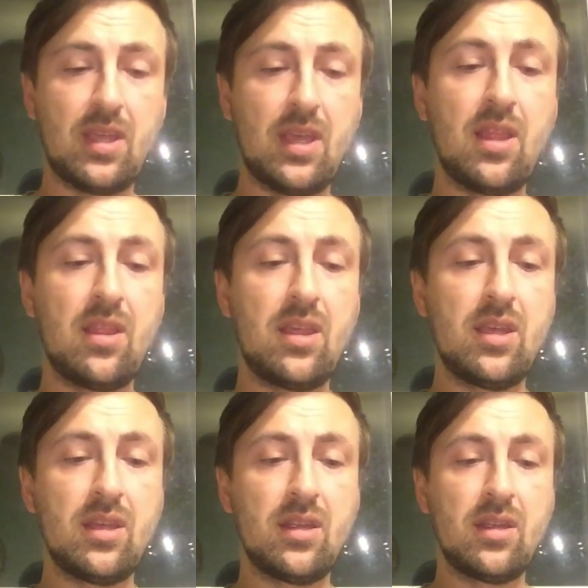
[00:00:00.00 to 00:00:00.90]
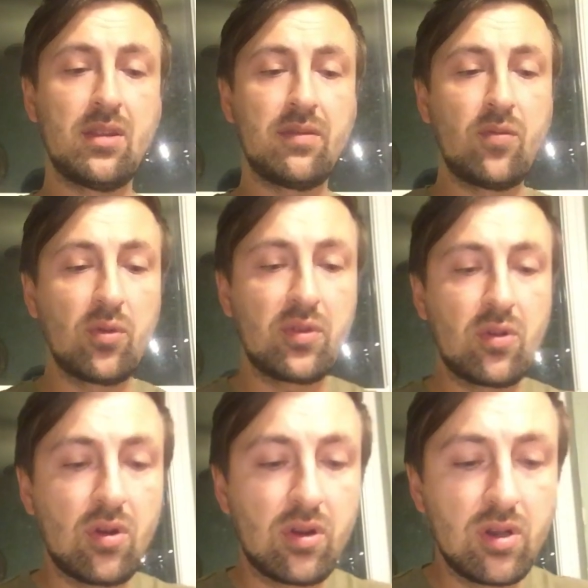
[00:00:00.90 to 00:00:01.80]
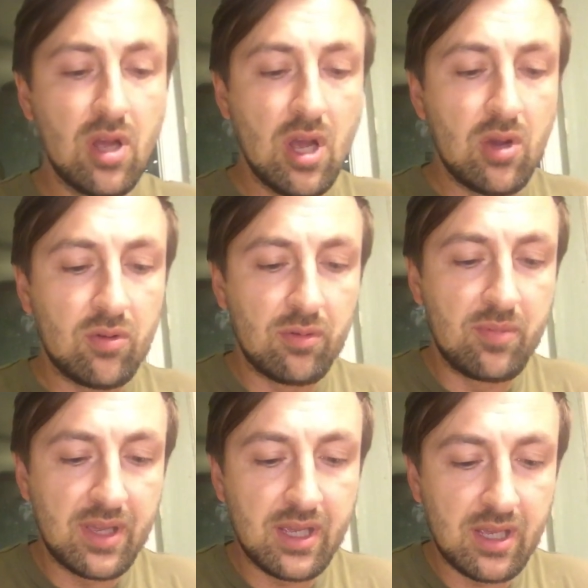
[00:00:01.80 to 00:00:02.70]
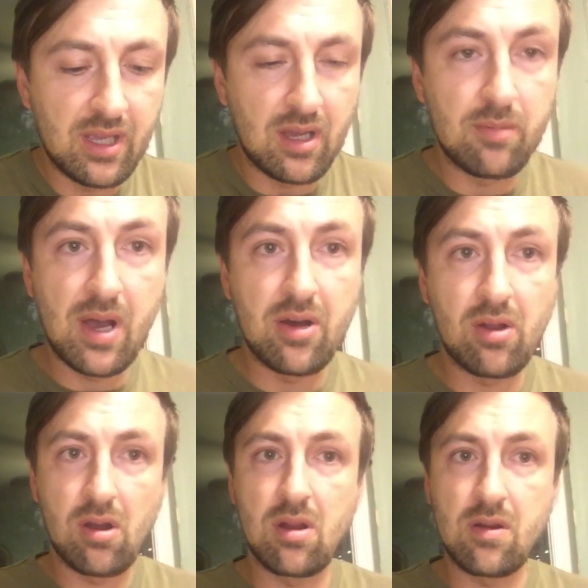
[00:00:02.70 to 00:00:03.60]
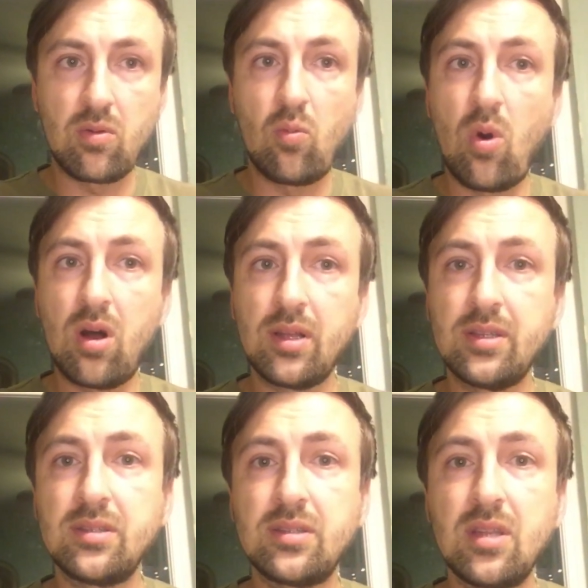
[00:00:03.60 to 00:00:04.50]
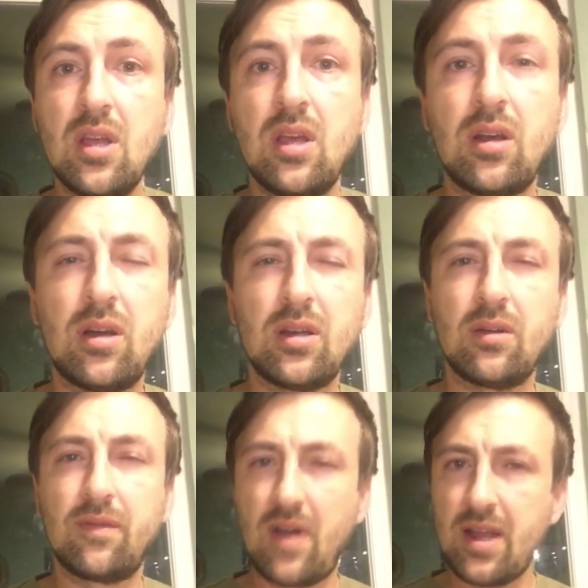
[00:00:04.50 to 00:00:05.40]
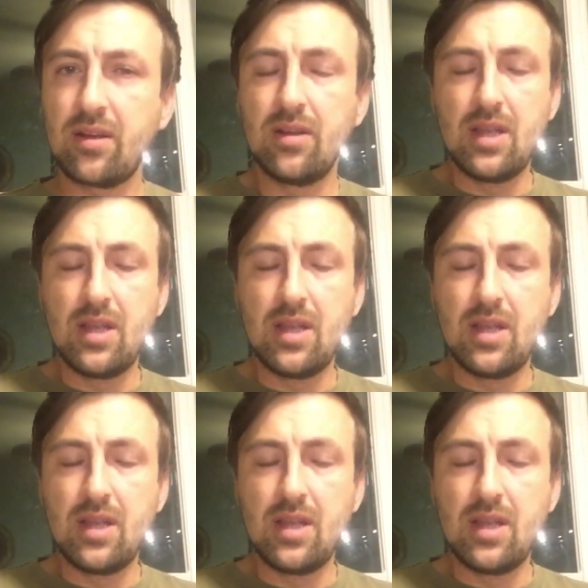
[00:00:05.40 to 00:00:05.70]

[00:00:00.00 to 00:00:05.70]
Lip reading: And then the fourth card will be about our wands, fire,